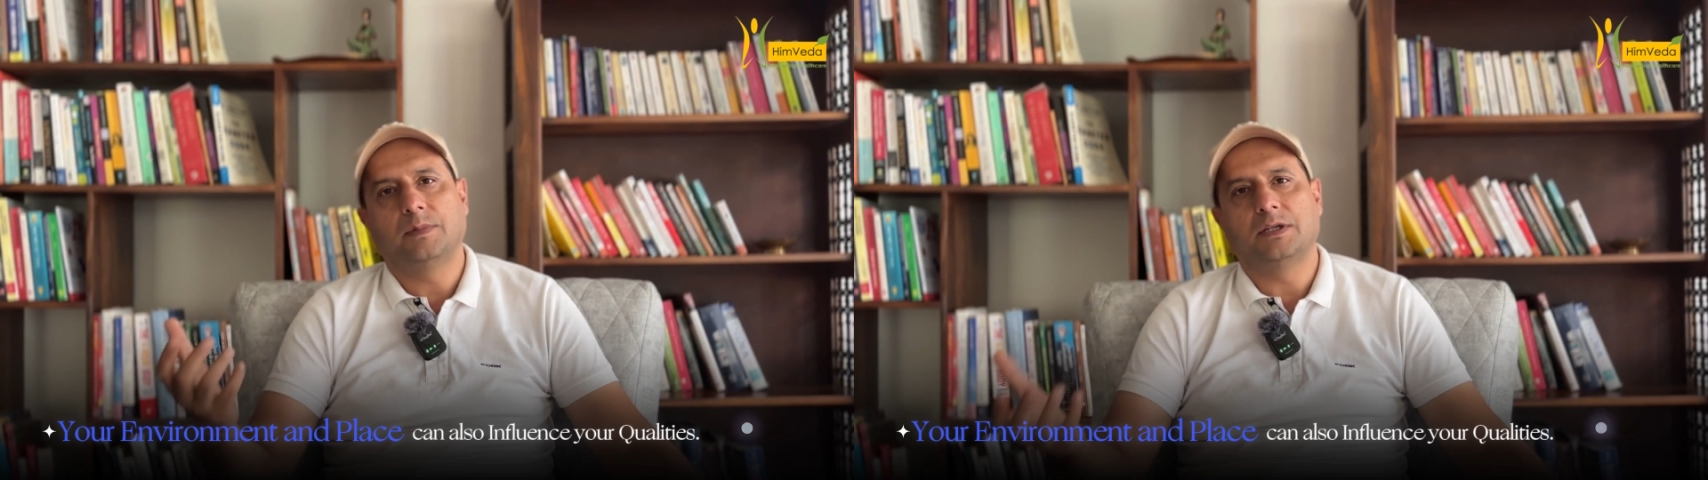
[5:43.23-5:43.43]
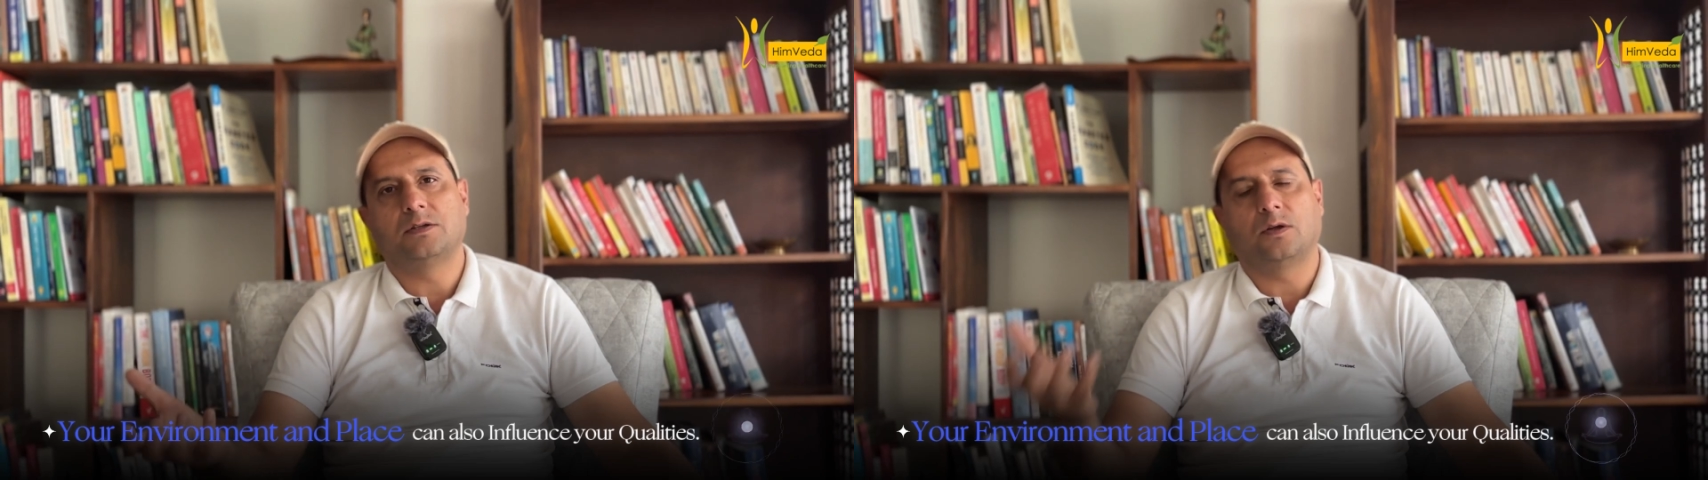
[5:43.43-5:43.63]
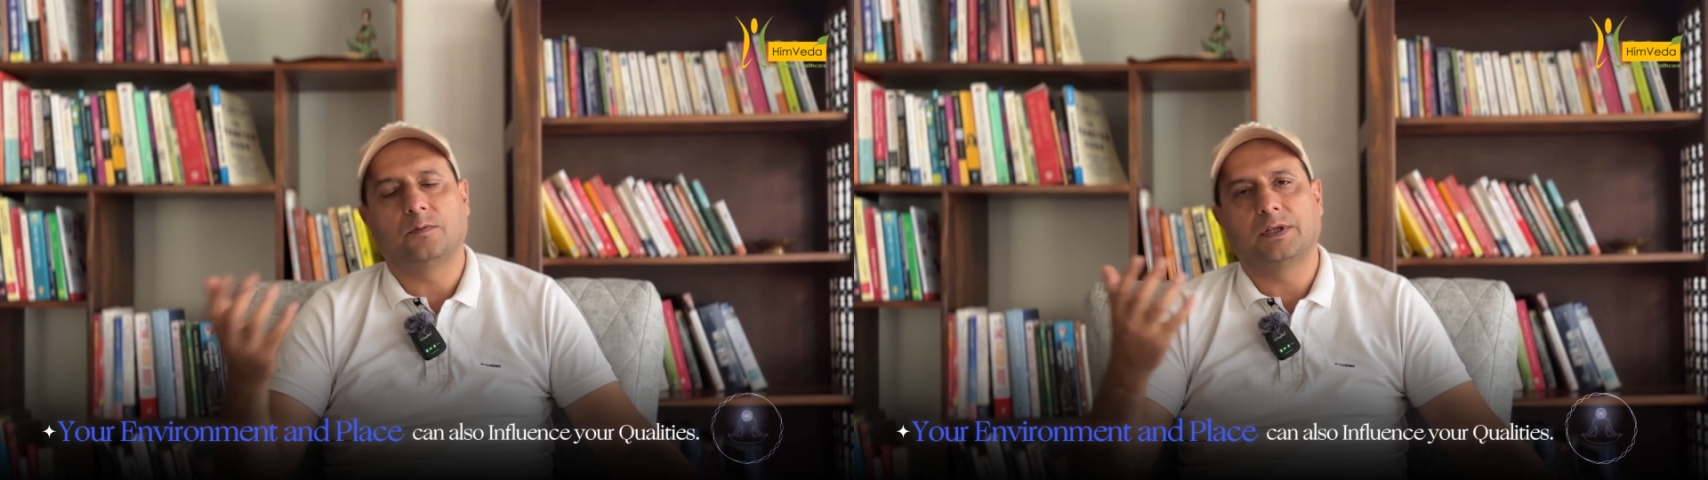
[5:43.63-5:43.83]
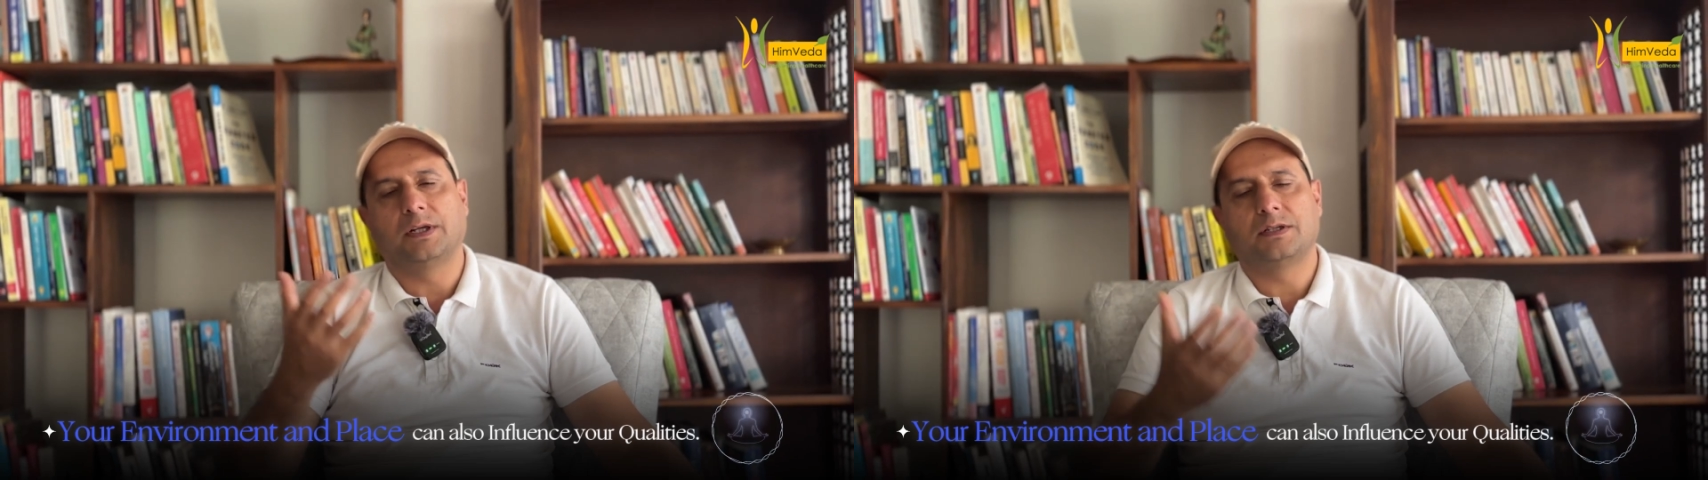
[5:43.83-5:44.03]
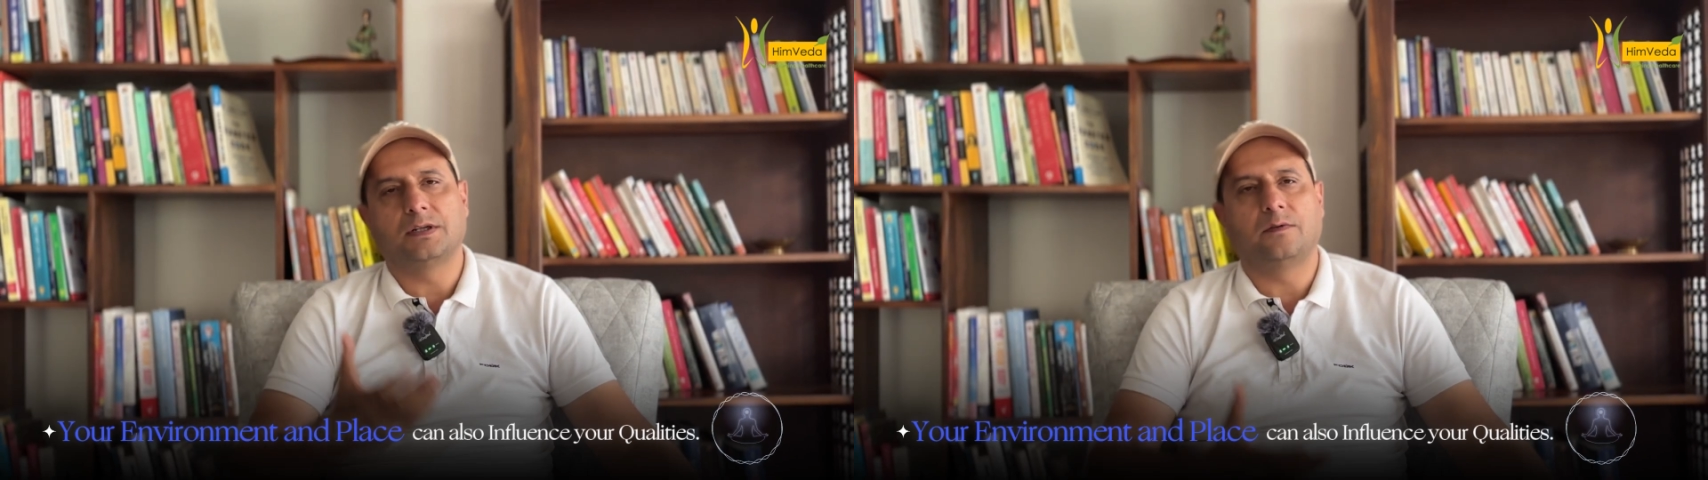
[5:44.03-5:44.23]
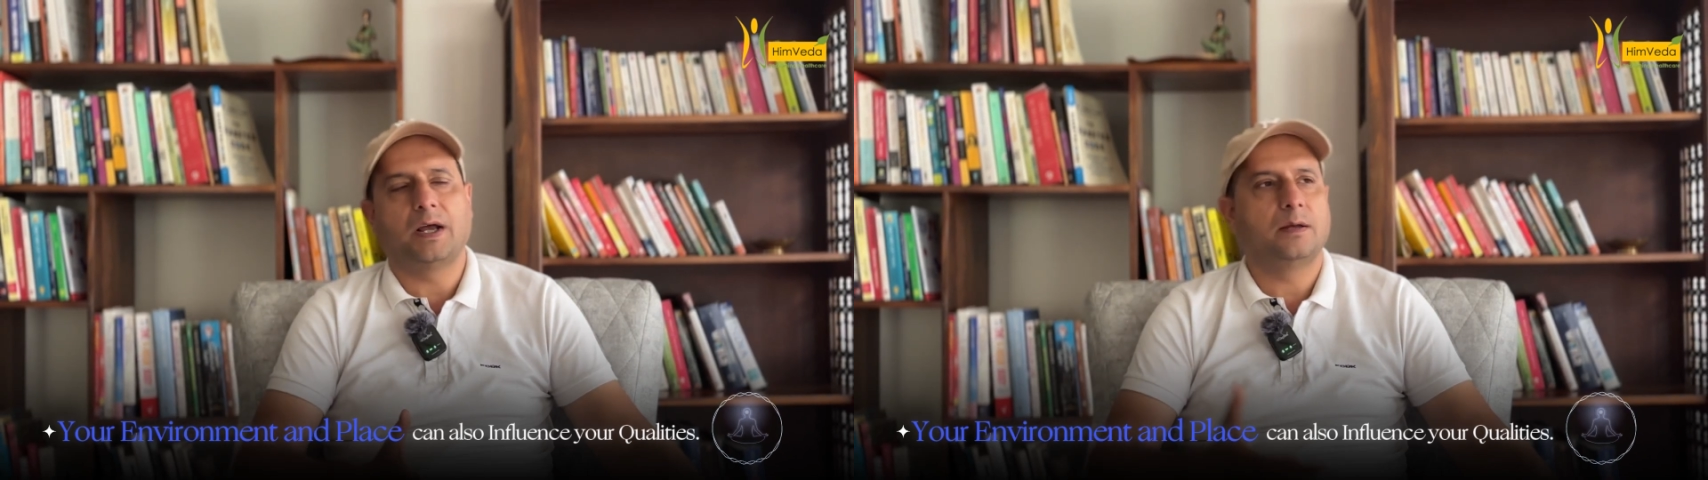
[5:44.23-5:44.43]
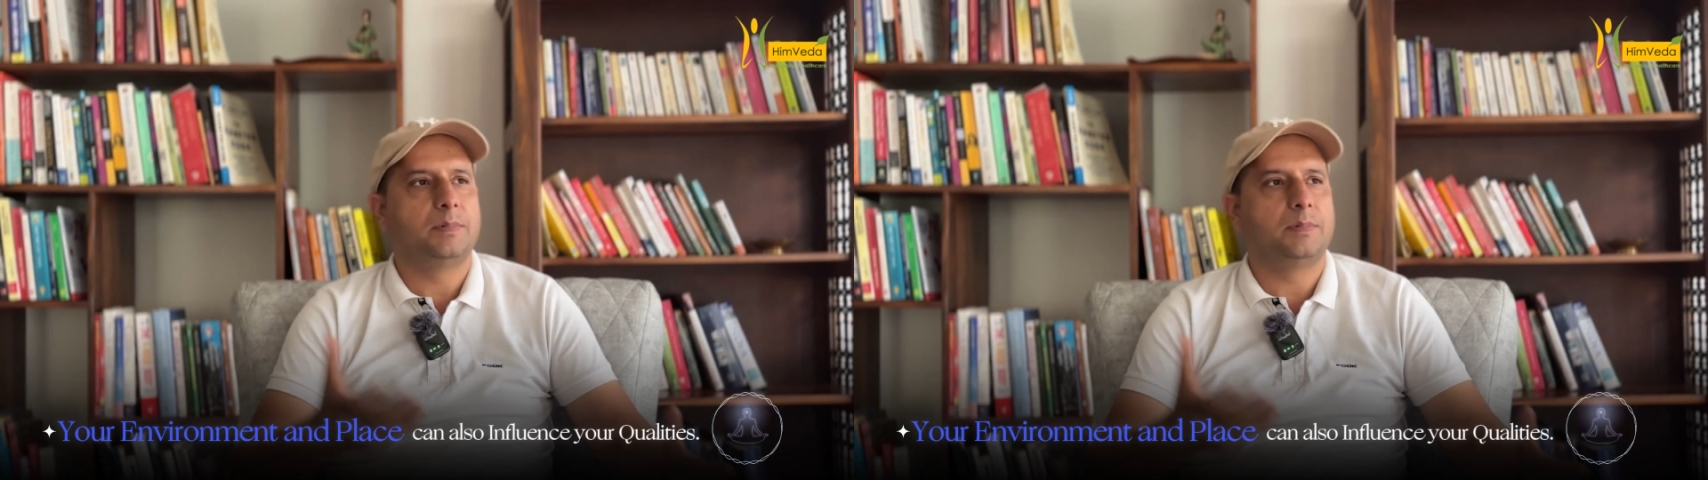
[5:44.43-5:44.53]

based on whether it's a dry